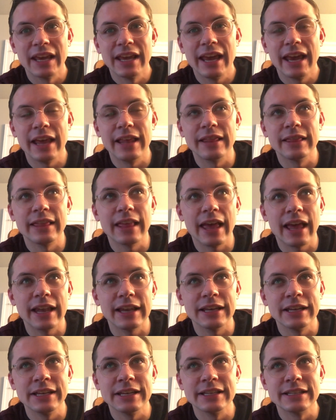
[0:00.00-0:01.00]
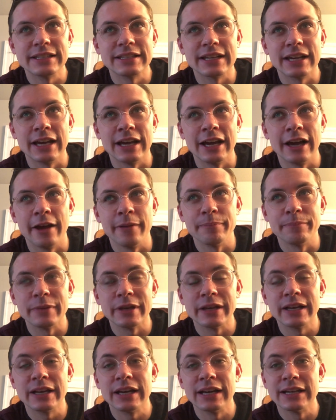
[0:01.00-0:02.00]
And that is
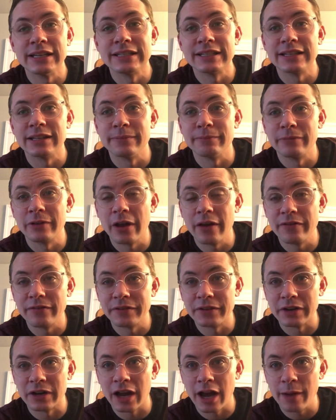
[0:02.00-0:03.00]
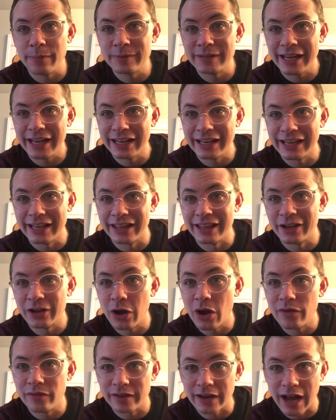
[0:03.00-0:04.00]
because the governor updated the
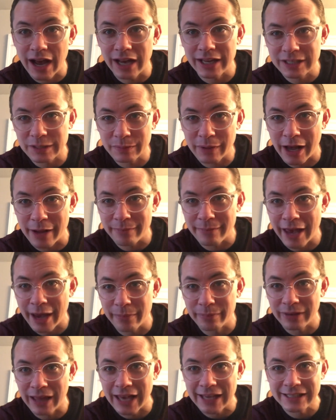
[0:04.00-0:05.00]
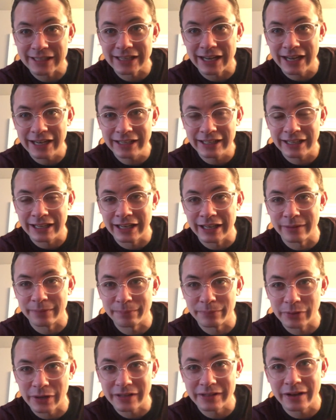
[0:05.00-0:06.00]
COVID hotspot map last night in a
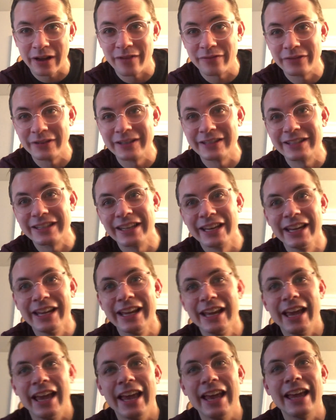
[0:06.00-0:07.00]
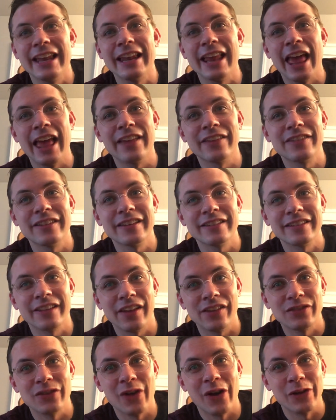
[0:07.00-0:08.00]
press conference, and Essex
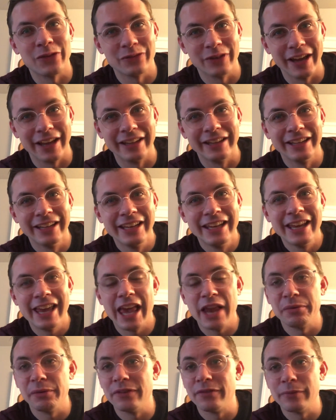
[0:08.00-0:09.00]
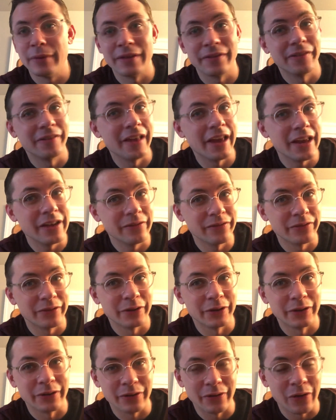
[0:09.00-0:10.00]
has gone red. And we've been saying
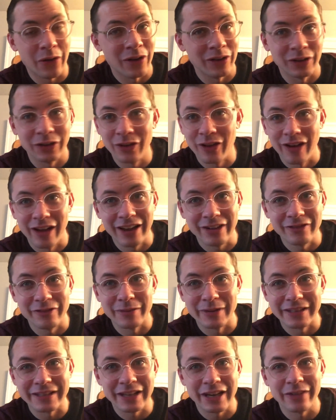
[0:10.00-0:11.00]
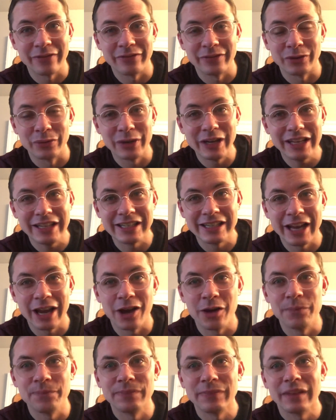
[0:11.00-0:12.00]
for all along, we've been saying for weeks now,